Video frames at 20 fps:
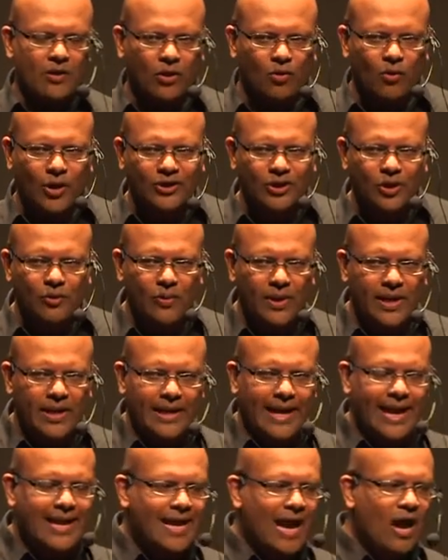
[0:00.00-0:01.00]
the question we
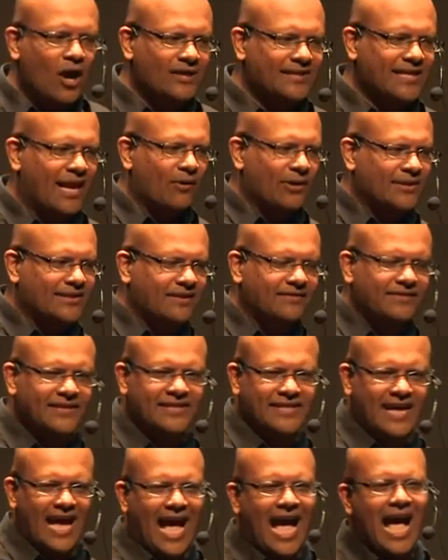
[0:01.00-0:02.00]
can ask
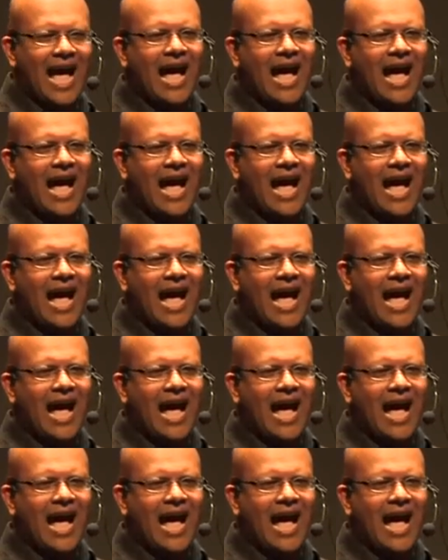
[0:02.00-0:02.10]
ourselves is,